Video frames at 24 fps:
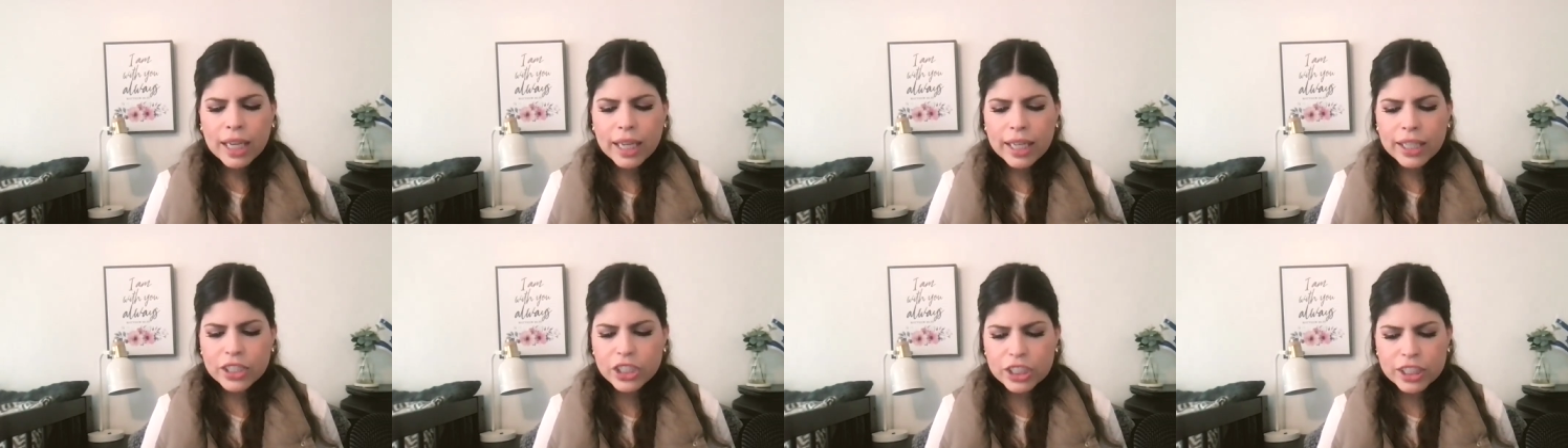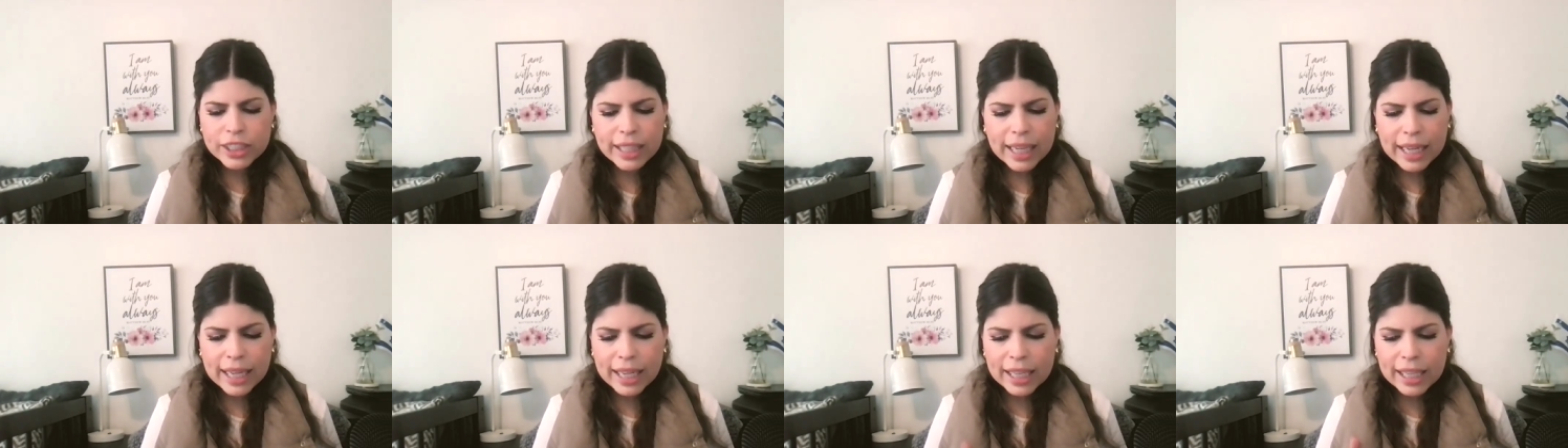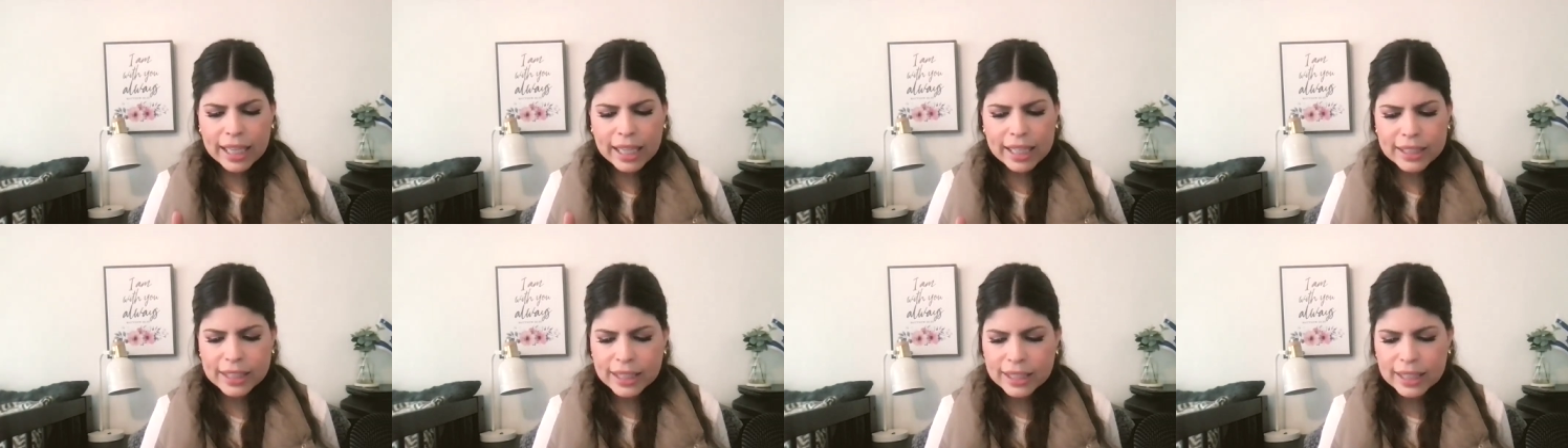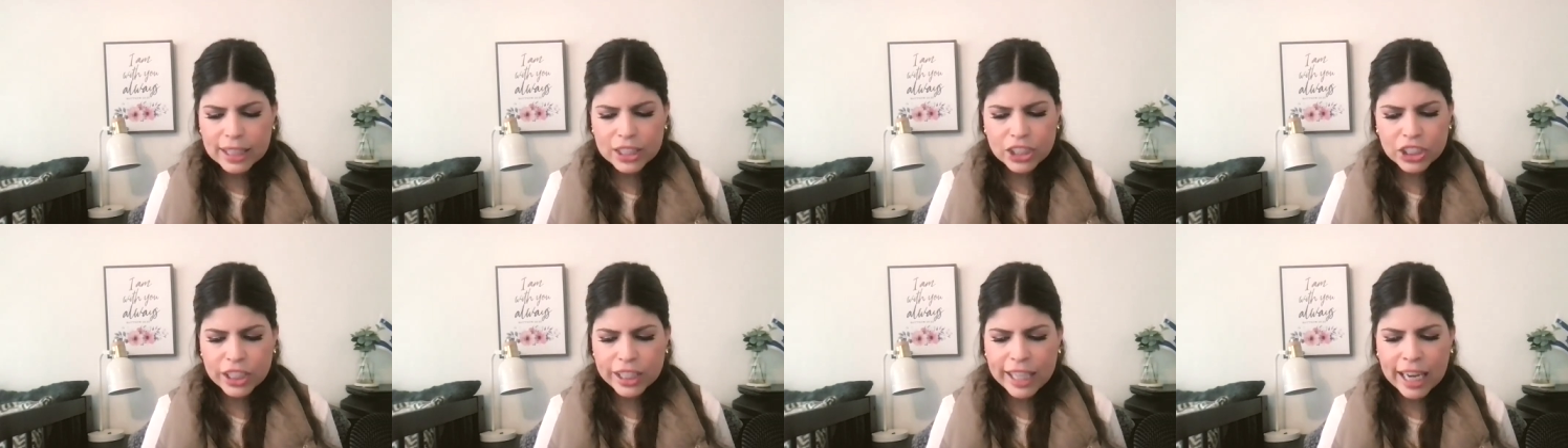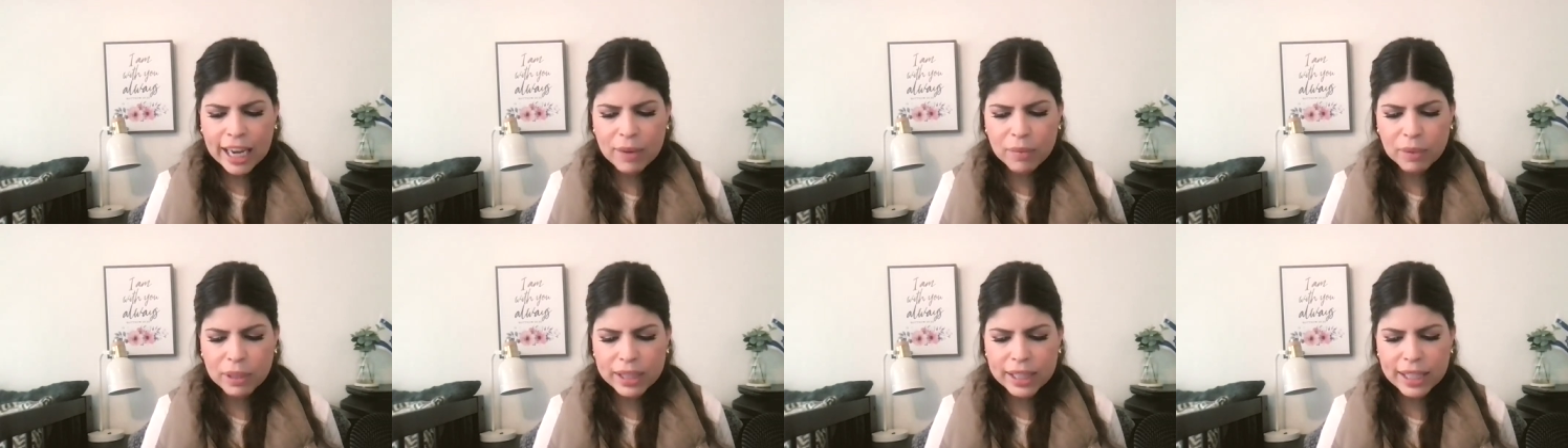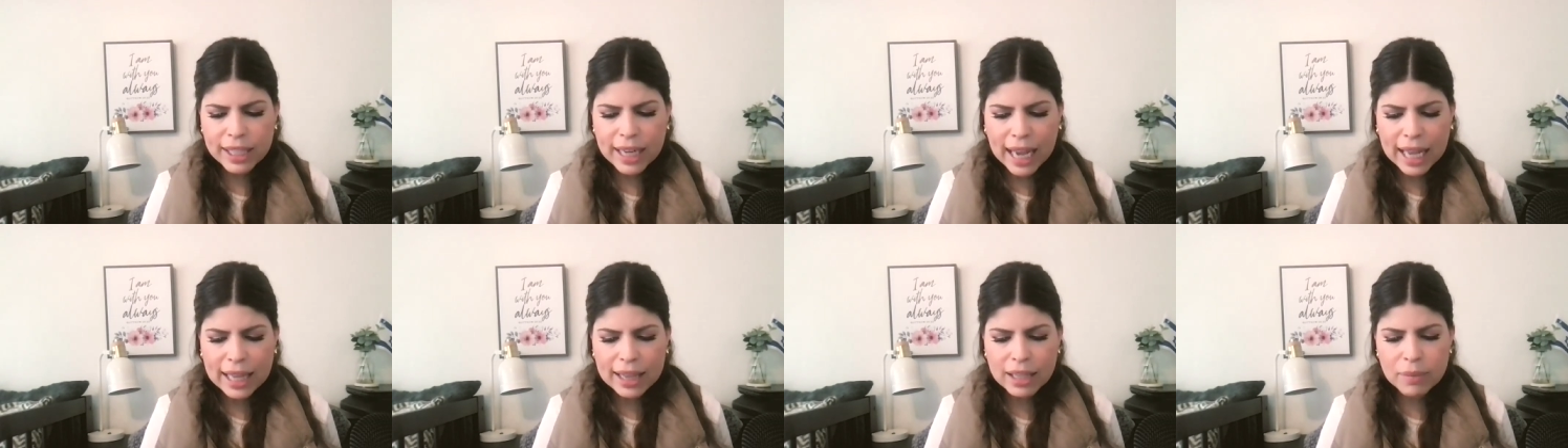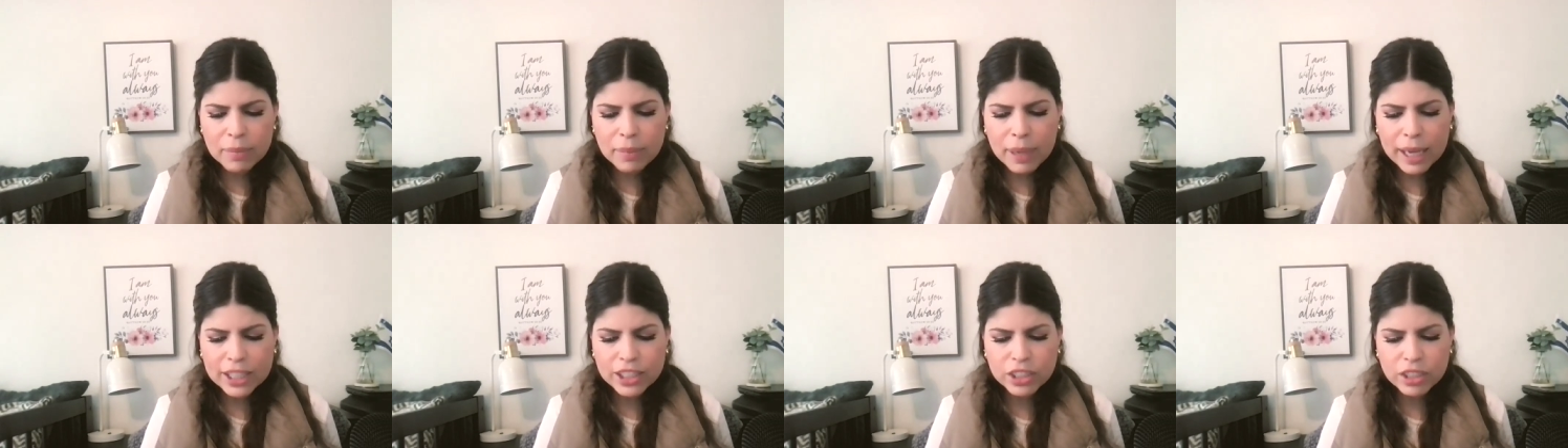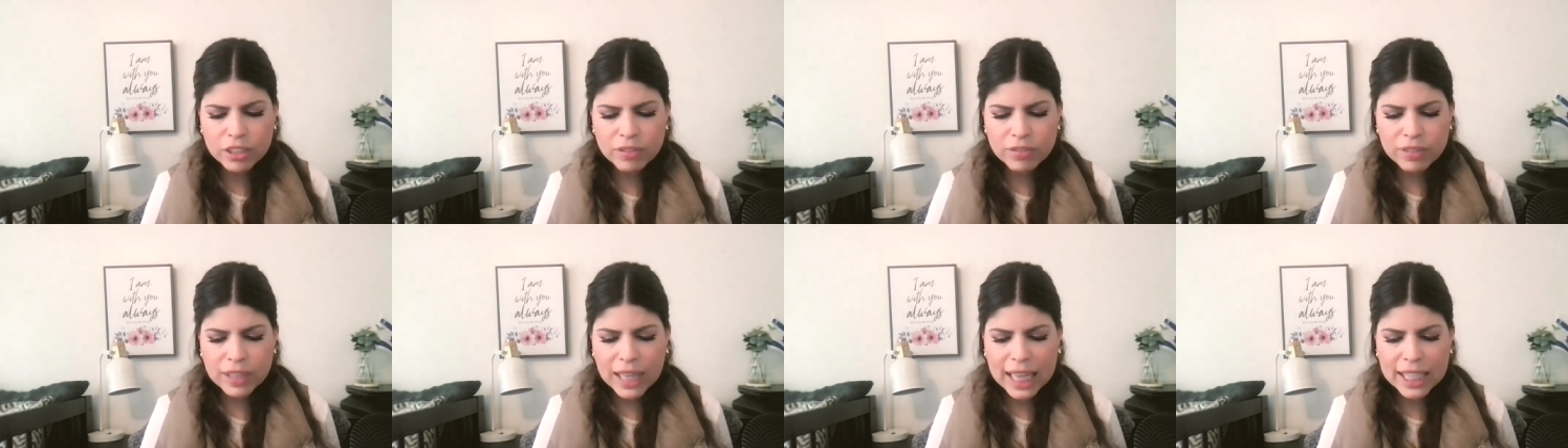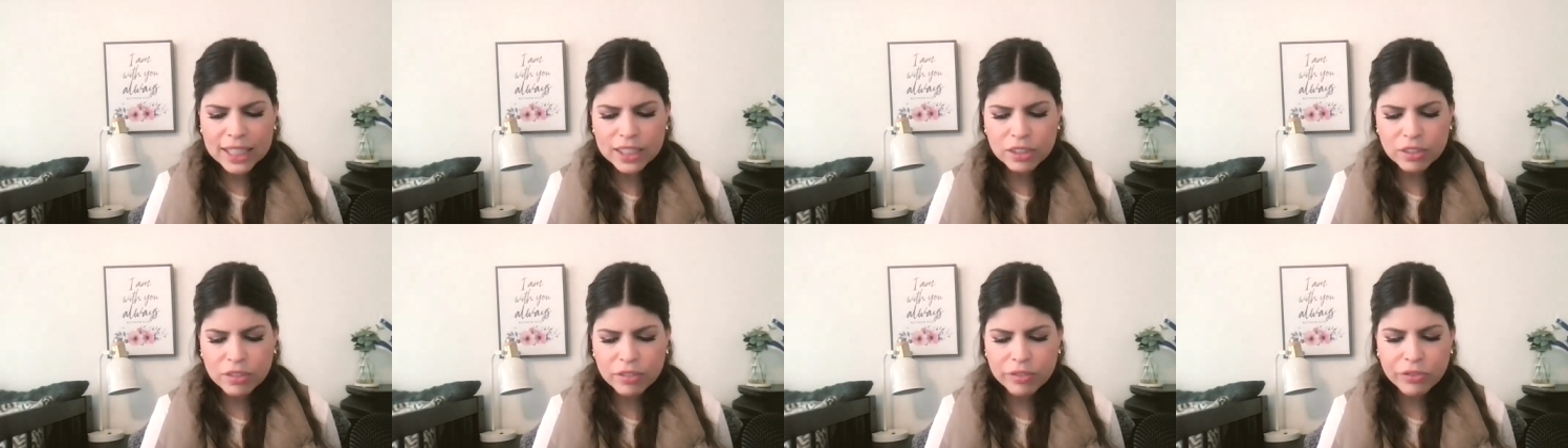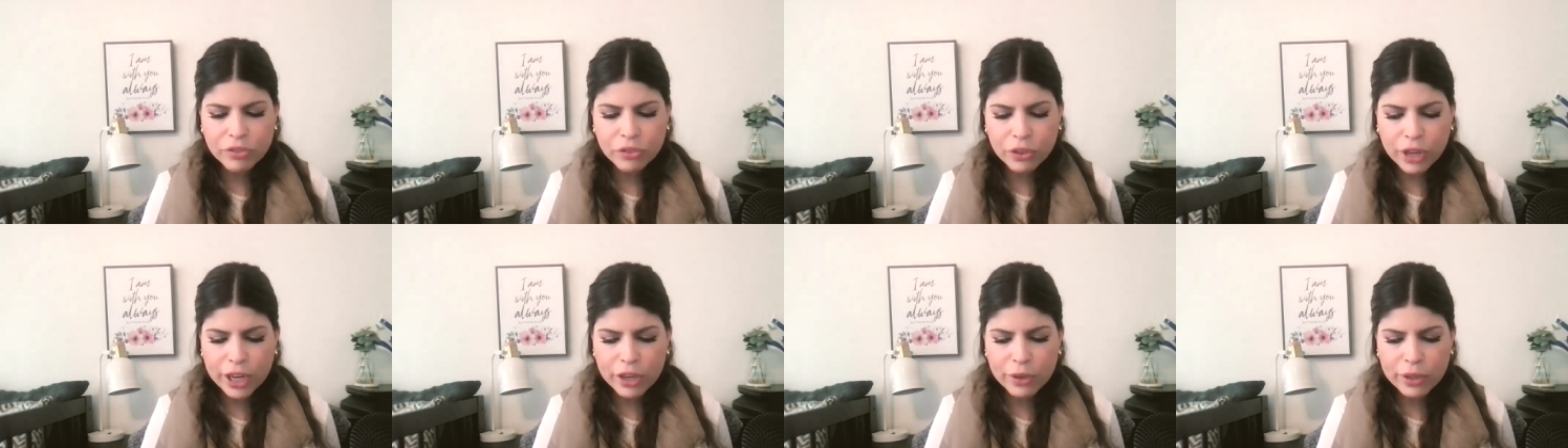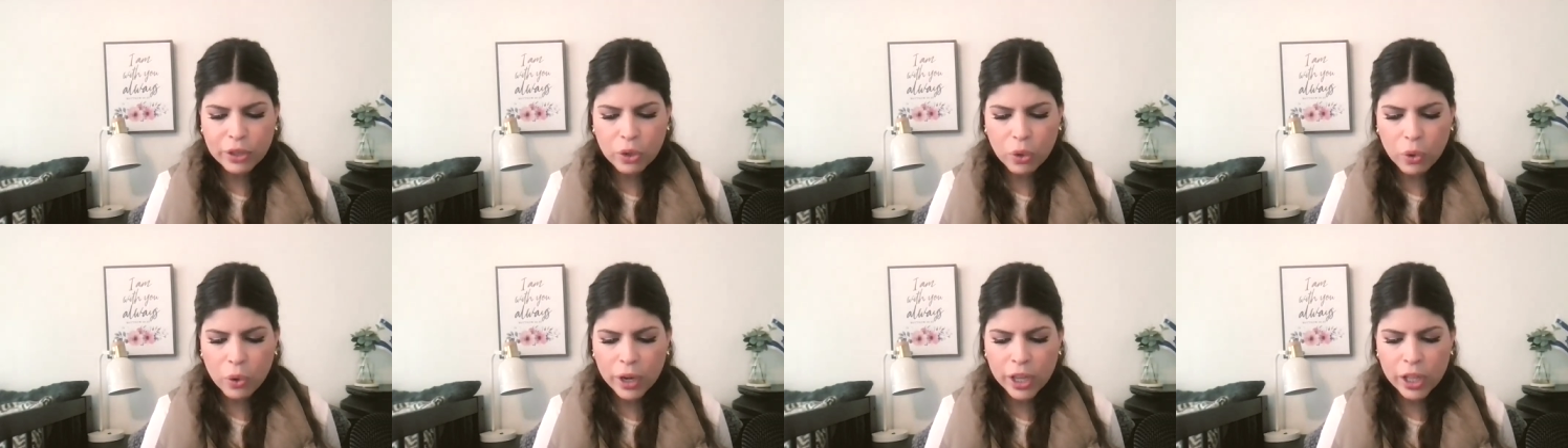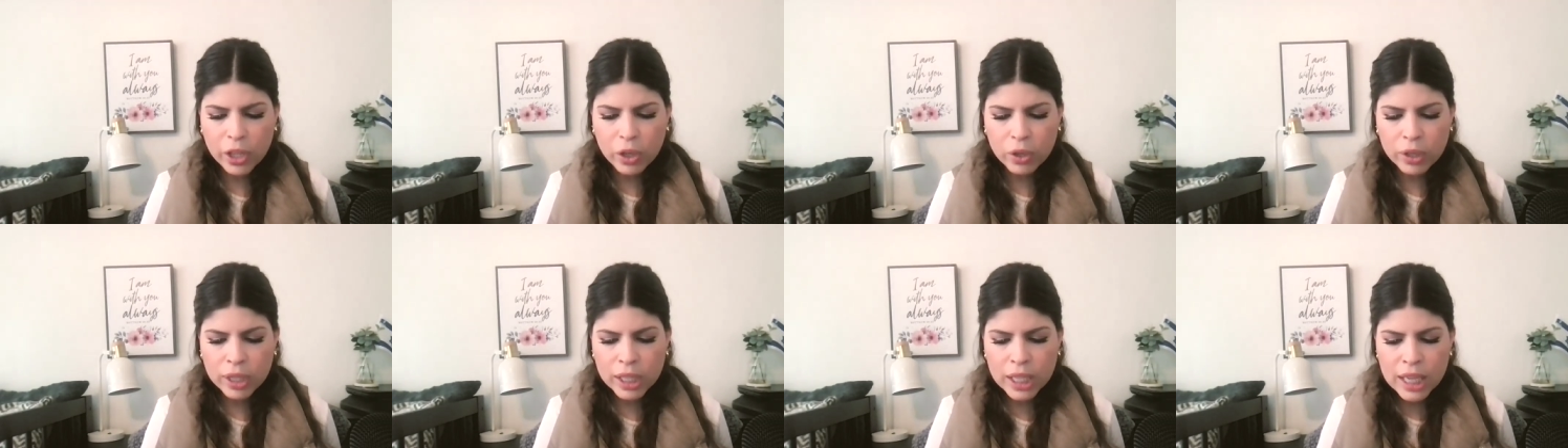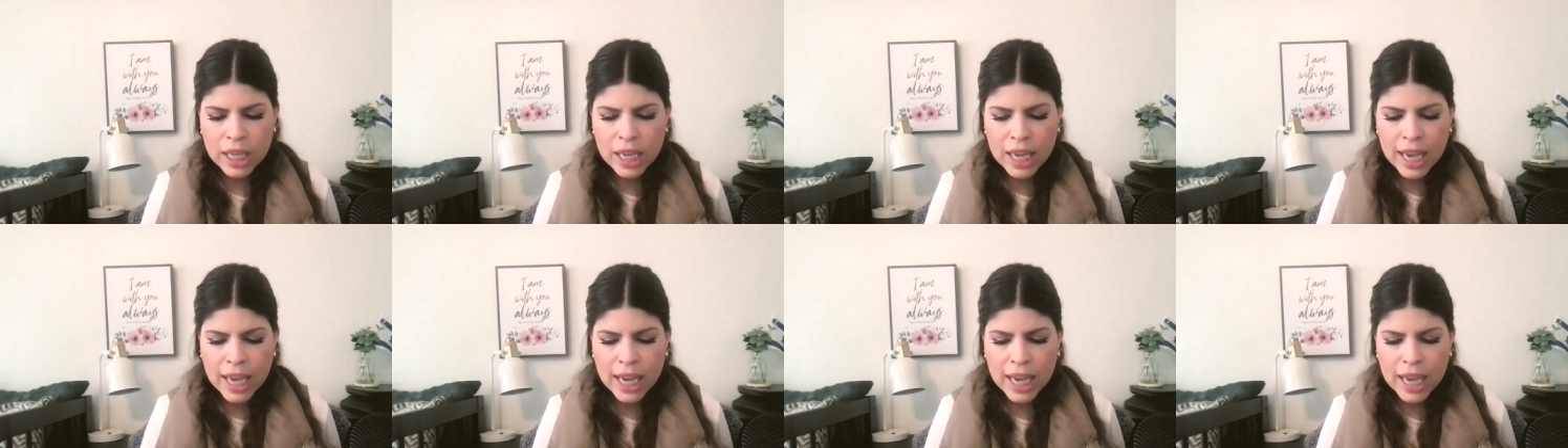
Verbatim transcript: And she said, and it says that she came with an alabaster flask of fragrant oil